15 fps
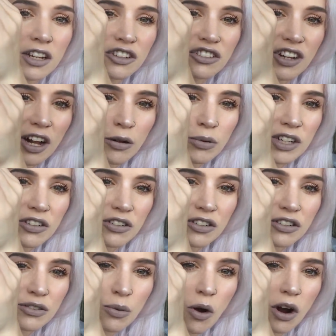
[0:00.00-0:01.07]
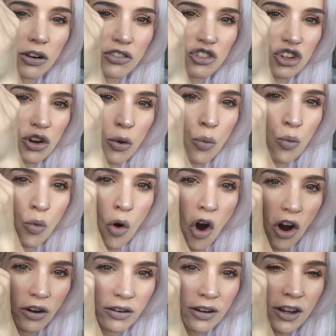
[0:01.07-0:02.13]
Shall we just swatch
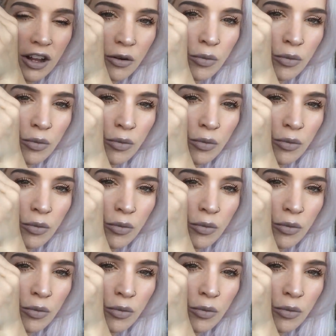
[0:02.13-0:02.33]
one?